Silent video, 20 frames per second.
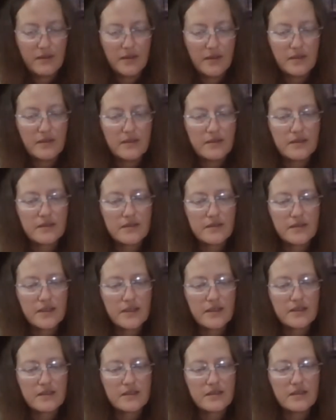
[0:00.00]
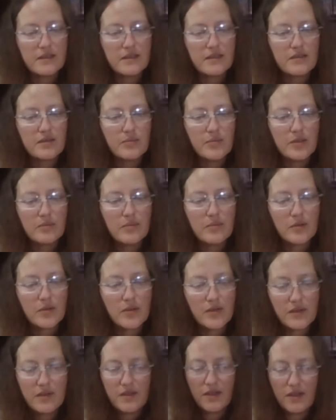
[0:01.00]
That looks like it's a little bit
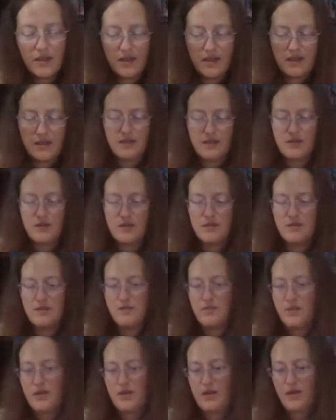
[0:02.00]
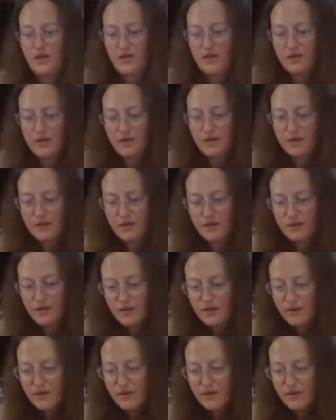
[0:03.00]
more than 9 inches, but I think